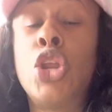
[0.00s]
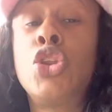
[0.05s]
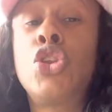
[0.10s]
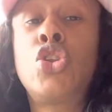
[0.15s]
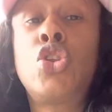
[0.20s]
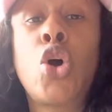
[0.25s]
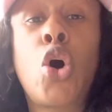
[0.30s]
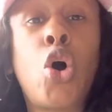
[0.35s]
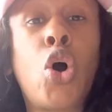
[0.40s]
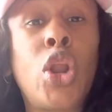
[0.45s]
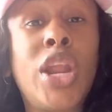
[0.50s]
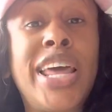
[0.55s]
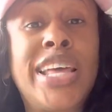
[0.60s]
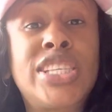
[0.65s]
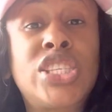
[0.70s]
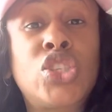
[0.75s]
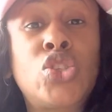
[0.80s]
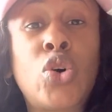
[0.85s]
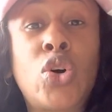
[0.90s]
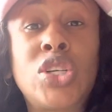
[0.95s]
Don't
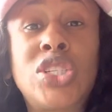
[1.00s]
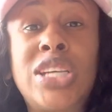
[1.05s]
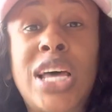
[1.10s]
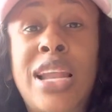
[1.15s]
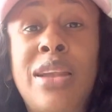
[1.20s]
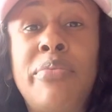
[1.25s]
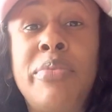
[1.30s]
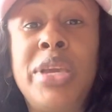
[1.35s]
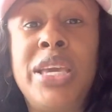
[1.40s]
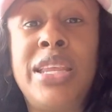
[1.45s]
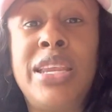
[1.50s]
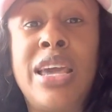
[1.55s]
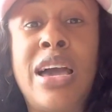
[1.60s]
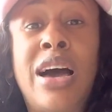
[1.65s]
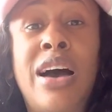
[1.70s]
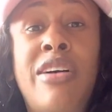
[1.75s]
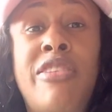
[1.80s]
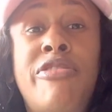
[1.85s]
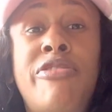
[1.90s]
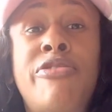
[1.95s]
let social
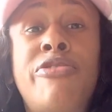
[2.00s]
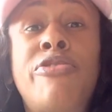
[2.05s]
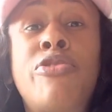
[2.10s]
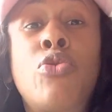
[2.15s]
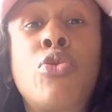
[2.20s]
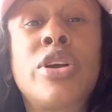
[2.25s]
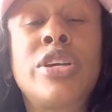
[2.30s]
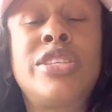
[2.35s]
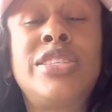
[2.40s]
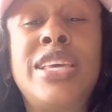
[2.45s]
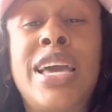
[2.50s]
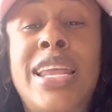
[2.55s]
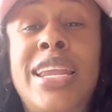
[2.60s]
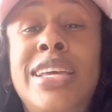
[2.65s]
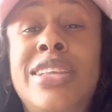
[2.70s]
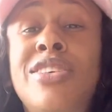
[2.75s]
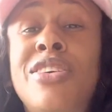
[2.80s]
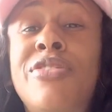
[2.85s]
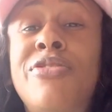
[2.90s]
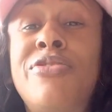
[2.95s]
media force you,
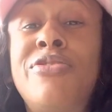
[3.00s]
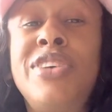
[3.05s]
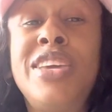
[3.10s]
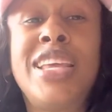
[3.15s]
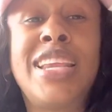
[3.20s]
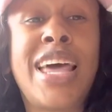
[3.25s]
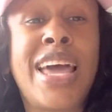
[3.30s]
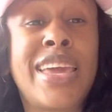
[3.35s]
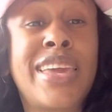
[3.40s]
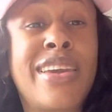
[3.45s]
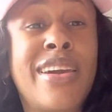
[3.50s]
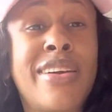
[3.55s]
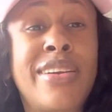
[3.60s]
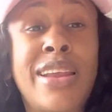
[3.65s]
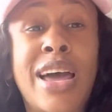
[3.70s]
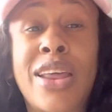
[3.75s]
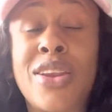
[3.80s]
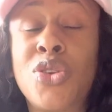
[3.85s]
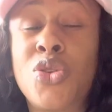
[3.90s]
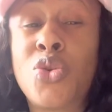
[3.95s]
let you feel like you're
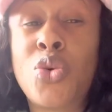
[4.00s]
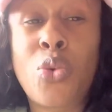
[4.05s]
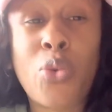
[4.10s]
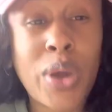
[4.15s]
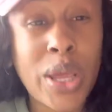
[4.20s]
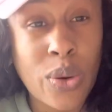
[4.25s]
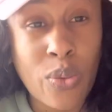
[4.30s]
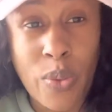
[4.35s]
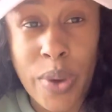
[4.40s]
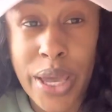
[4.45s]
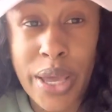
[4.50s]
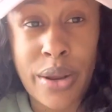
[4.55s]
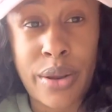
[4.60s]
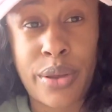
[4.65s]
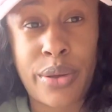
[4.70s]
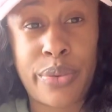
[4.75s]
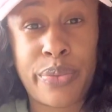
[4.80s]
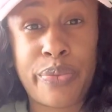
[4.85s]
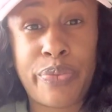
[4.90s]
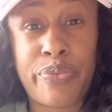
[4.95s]
not doing
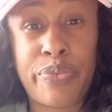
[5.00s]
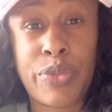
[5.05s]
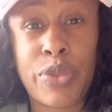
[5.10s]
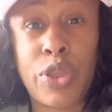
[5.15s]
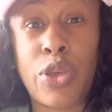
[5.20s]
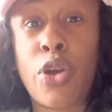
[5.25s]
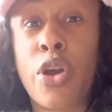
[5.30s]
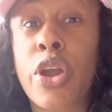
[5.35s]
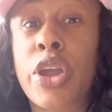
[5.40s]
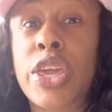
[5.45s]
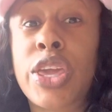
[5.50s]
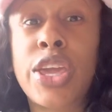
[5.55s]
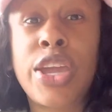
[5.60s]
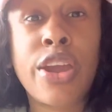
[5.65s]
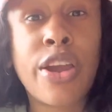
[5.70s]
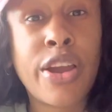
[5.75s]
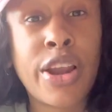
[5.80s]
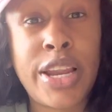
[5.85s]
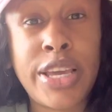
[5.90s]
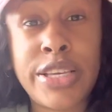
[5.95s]
well. You're
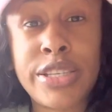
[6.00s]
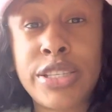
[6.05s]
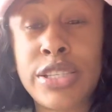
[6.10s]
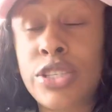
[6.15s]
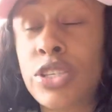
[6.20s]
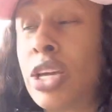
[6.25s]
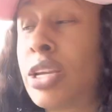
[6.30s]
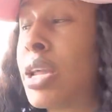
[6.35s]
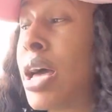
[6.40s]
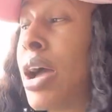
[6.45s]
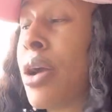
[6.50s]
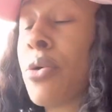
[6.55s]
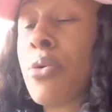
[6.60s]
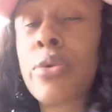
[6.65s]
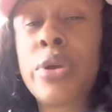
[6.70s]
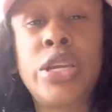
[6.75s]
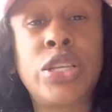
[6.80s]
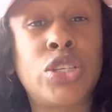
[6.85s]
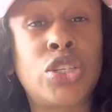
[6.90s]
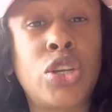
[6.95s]
careless, you're not
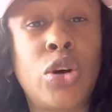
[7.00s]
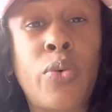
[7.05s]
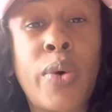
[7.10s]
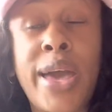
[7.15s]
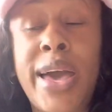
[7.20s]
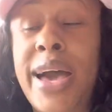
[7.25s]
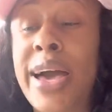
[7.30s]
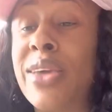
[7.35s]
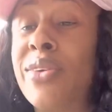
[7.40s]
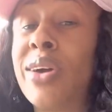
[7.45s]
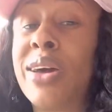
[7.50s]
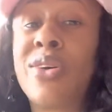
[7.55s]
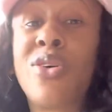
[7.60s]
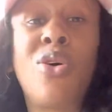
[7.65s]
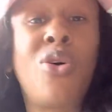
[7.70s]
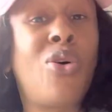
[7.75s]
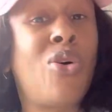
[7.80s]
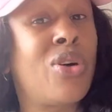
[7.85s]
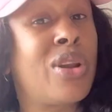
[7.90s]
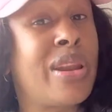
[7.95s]
reached nowhere, and you are
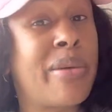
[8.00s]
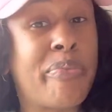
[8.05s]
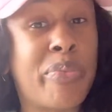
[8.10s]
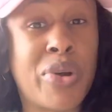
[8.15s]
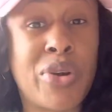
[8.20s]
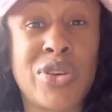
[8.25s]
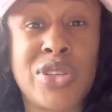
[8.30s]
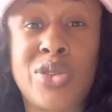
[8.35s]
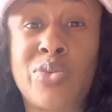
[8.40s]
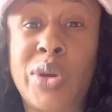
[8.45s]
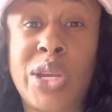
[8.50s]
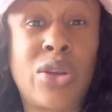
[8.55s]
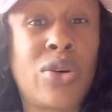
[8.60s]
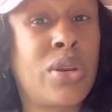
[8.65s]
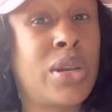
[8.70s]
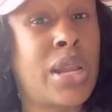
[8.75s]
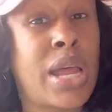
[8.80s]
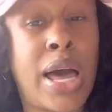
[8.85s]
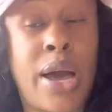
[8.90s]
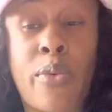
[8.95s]
the only person we're
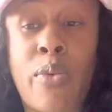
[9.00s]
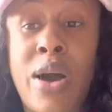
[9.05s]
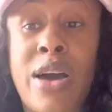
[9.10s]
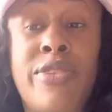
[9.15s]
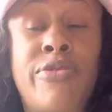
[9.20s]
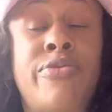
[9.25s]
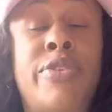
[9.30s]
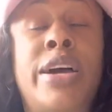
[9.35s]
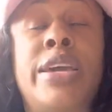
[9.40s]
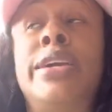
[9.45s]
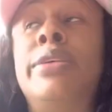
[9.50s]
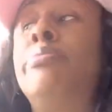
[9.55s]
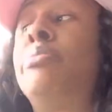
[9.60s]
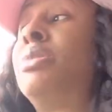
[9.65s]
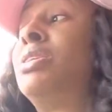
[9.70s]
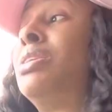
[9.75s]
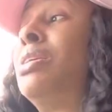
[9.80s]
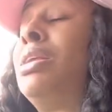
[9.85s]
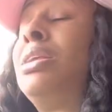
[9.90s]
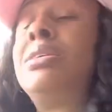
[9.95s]
not going for
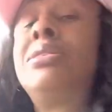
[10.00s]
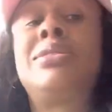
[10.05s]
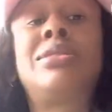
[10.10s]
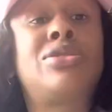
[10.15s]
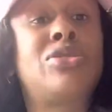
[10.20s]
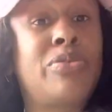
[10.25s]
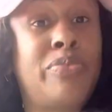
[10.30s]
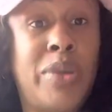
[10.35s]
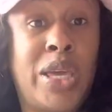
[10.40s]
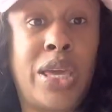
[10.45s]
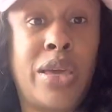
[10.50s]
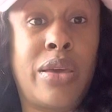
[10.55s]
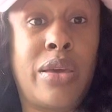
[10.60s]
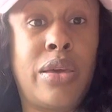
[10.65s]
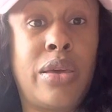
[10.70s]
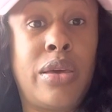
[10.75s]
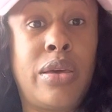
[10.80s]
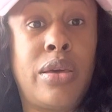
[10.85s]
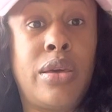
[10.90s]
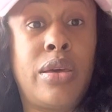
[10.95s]
it. Listen to me.
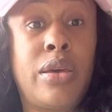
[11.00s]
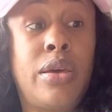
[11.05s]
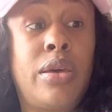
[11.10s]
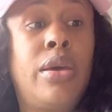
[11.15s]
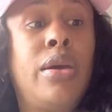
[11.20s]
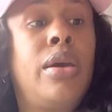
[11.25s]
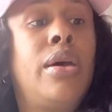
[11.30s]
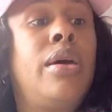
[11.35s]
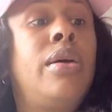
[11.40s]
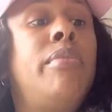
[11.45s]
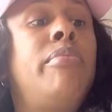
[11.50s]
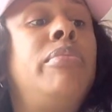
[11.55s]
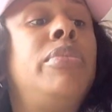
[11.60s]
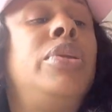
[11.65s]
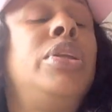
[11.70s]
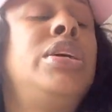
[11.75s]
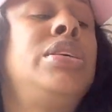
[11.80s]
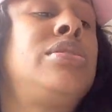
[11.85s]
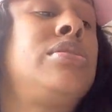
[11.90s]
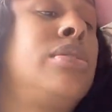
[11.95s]

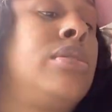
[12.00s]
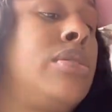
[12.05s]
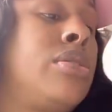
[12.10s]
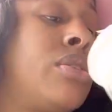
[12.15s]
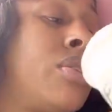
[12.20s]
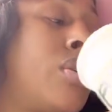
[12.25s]
Listen.